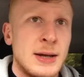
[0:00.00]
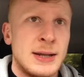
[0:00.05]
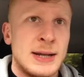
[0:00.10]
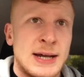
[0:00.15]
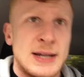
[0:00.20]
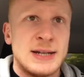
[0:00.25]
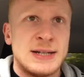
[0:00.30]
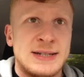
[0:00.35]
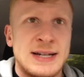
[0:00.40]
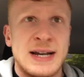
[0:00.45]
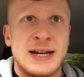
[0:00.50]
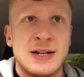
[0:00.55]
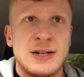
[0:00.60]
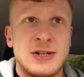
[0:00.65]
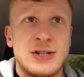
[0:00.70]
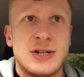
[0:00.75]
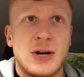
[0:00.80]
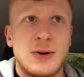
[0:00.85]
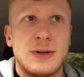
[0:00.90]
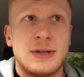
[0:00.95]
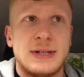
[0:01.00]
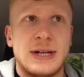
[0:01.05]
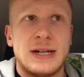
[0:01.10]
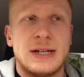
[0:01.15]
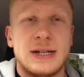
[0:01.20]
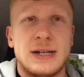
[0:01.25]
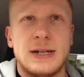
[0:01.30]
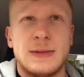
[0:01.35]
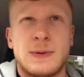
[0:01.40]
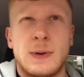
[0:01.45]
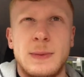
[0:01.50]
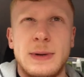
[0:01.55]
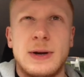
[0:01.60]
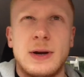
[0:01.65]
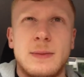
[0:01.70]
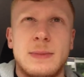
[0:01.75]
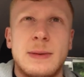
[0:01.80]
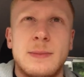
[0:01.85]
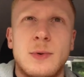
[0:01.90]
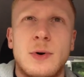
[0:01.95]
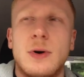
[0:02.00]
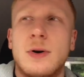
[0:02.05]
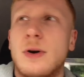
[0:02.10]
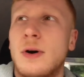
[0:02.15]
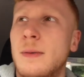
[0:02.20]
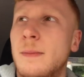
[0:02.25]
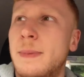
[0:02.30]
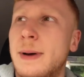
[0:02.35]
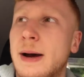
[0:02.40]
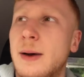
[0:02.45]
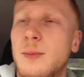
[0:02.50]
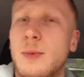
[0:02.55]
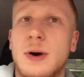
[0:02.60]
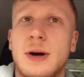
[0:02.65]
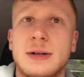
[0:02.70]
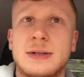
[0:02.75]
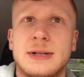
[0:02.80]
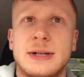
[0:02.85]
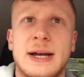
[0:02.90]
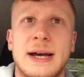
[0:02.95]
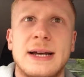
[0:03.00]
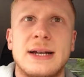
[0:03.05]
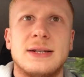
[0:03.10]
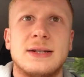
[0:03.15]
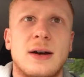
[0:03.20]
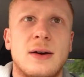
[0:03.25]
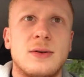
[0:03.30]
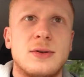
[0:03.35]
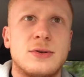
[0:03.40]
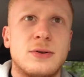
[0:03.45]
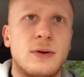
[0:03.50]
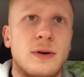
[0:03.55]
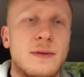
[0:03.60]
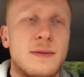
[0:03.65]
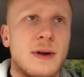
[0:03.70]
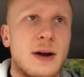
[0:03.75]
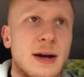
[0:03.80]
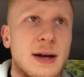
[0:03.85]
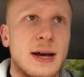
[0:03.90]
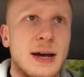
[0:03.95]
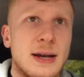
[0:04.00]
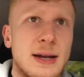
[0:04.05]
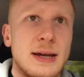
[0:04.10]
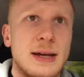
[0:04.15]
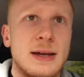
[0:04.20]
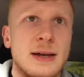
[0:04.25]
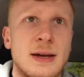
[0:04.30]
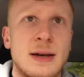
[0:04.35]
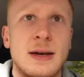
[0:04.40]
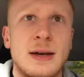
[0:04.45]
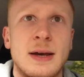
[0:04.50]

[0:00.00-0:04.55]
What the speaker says: Now the second shoulder session is probably going to be more compound work today, so sort of like any